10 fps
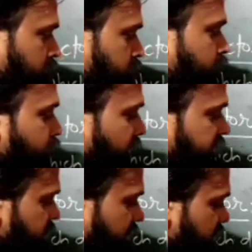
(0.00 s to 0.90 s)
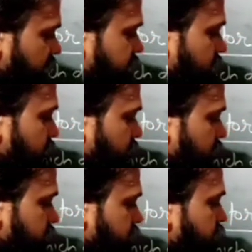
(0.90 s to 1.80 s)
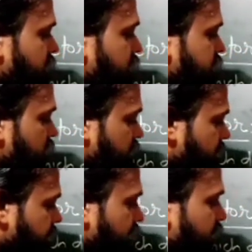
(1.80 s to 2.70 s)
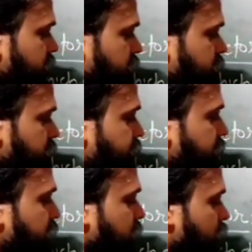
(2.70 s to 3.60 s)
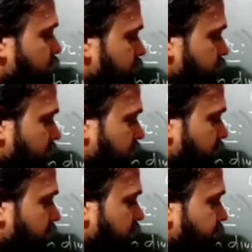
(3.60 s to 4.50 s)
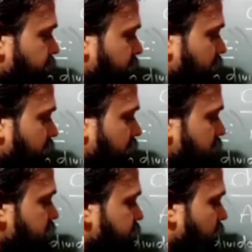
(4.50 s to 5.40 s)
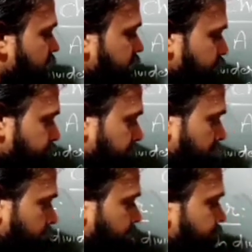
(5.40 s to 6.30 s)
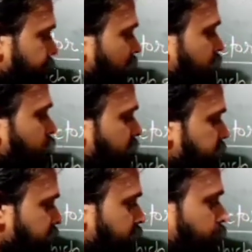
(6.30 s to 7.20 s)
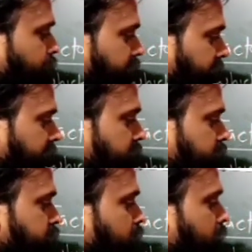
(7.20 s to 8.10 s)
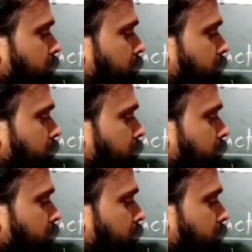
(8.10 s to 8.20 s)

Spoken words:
So you can take any example also. You can take 15 also. 15, how you can write the 15, that is 5 into 3. You can take 20 also.